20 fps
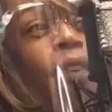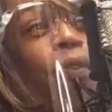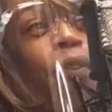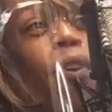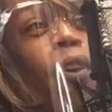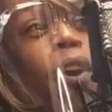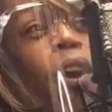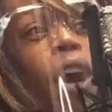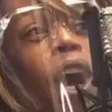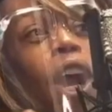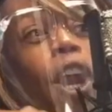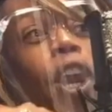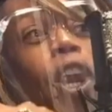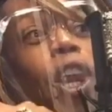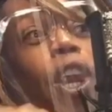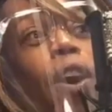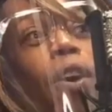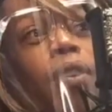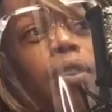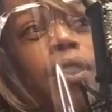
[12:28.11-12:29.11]
for a
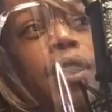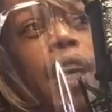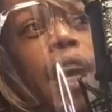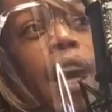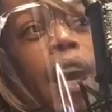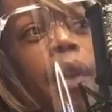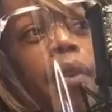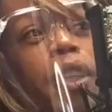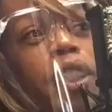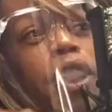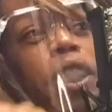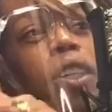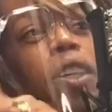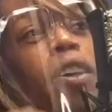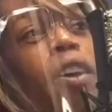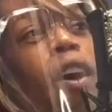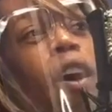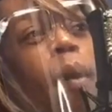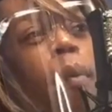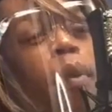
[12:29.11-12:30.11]
long time, because she had
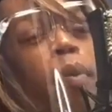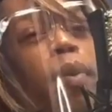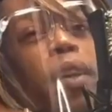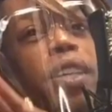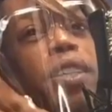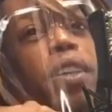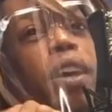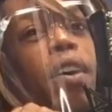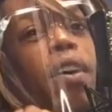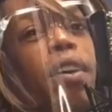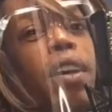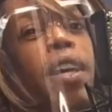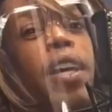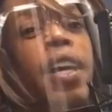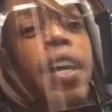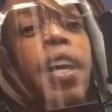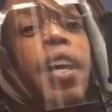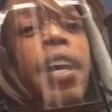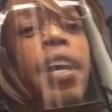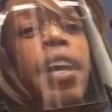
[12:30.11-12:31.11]
called me, we had talked,
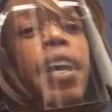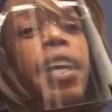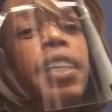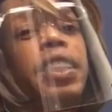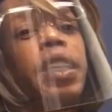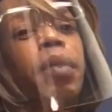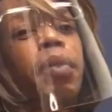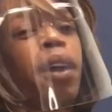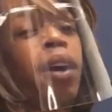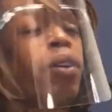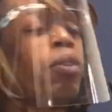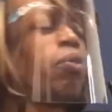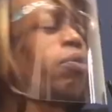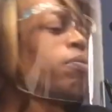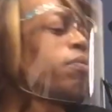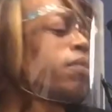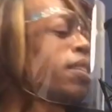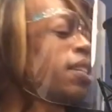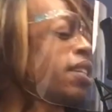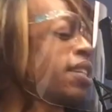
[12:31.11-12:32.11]
and she was like, "Oh,
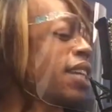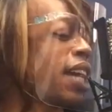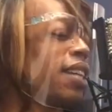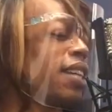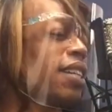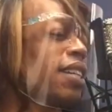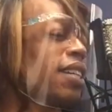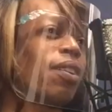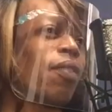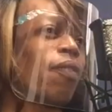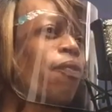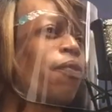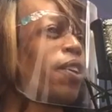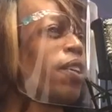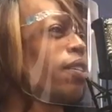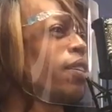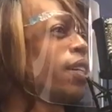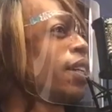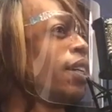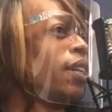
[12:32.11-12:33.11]
sis, I just don't
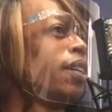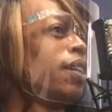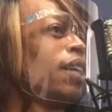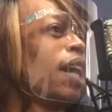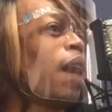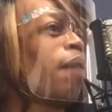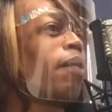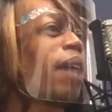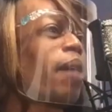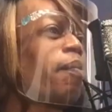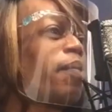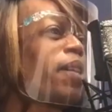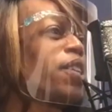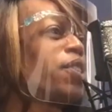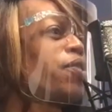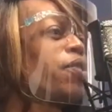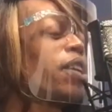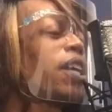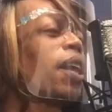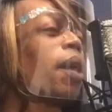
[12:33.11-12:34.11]
feel good." I'm like, "Bitch,
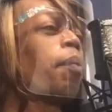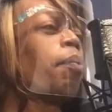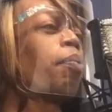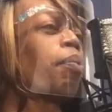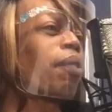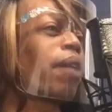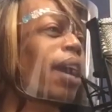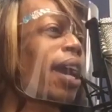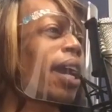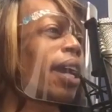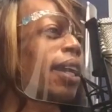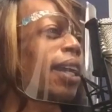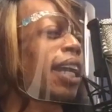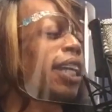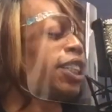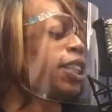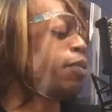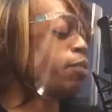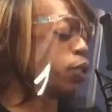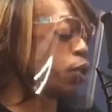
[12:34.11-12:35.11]
you need a break." Like,
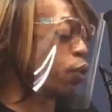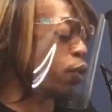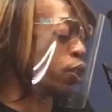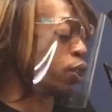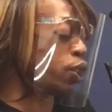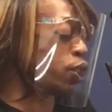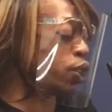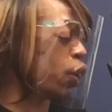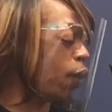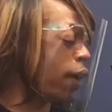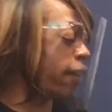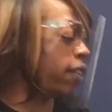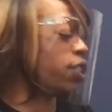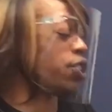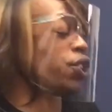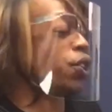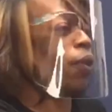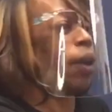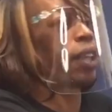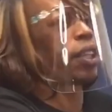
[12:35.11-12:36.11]
she was doing show after show after